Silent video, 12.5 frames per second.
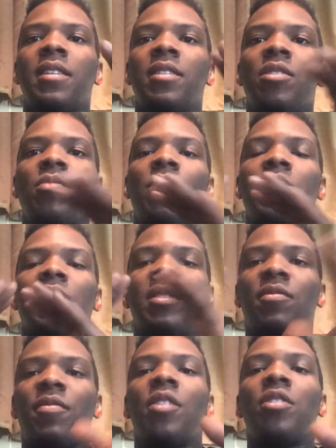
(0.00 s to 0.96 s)
If you
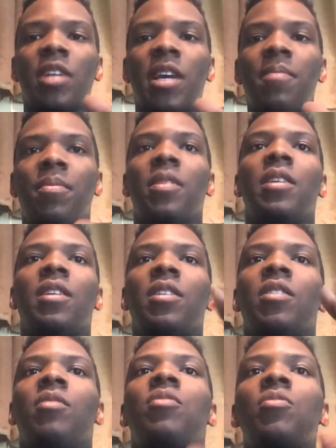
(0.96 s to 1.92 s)
want a sphere shape, you
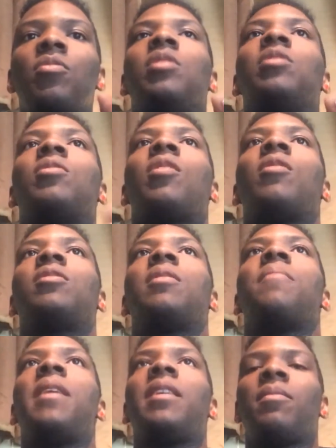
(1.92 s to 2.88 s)
need to, you know, use these
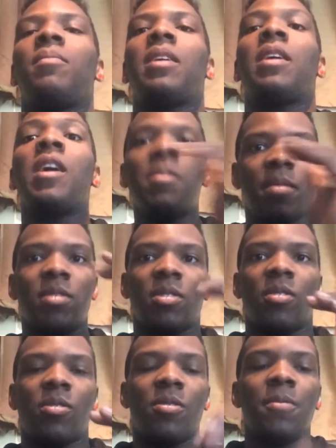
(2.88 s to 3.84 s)
darts. It makes it
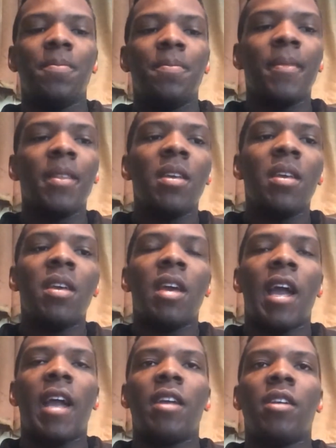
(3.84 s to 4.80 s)
become a circle.
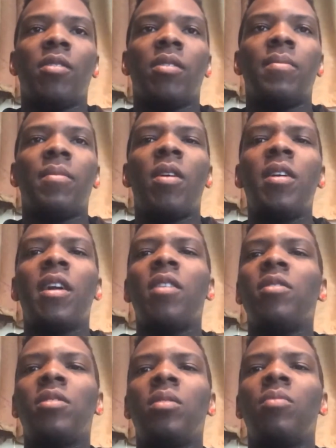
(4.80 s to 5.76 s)
And, you know,
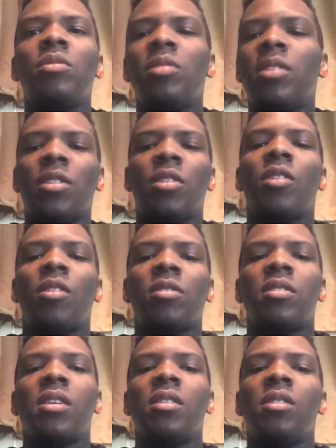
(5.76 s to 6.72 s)
all you got to do is, you know, once you cut the
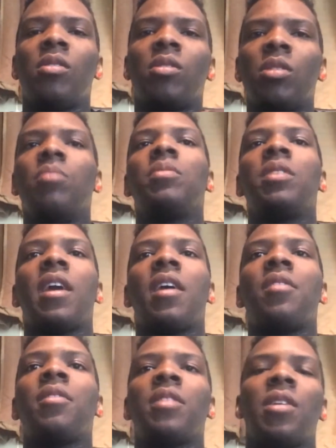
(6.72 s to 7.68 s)
darts in, you know, glue them
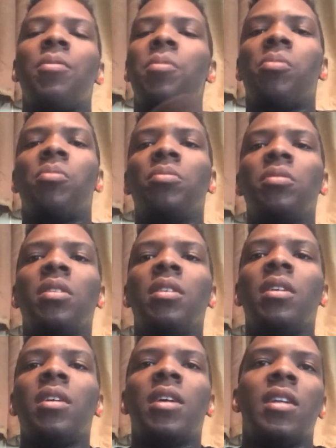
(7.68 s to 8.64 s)
together and they'll
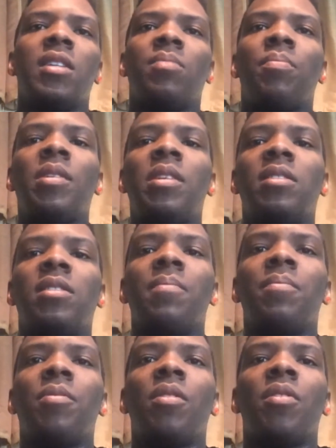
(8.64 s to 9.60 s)
hold. And it's
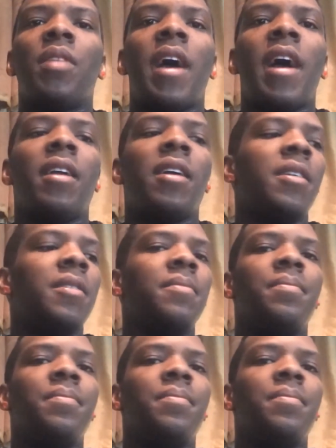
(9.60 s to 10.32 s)
pretty simple on that.